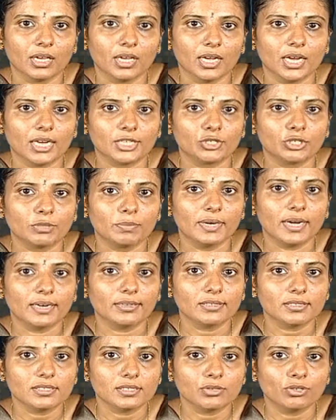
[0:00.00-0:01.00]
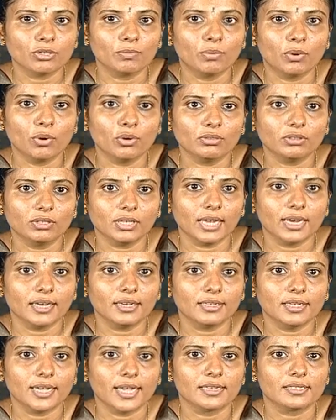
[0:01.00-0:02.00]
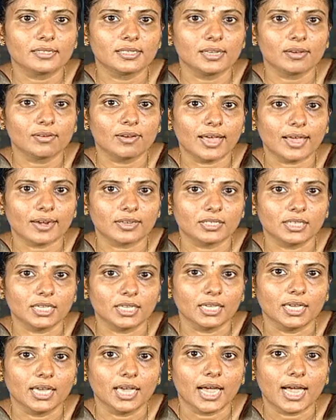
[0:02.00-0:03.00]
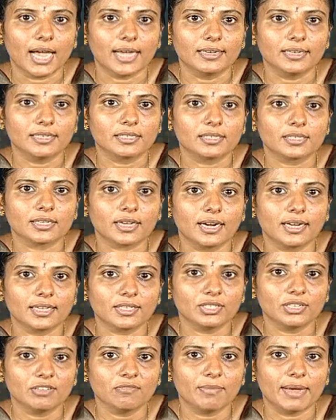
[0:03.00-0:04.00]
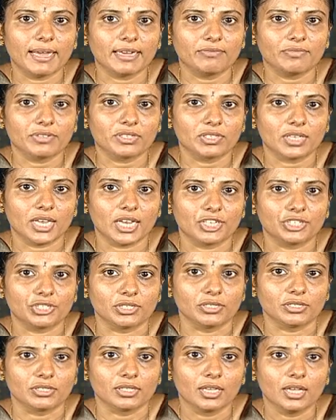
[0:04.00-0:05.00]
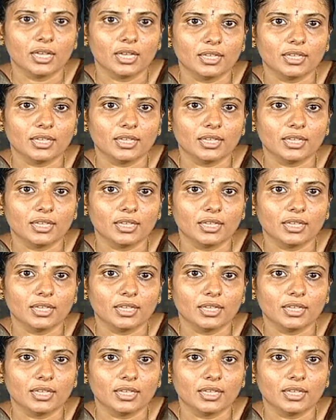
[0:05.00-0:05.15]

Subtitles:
It should be understood both in its singularity and its collective manifestations,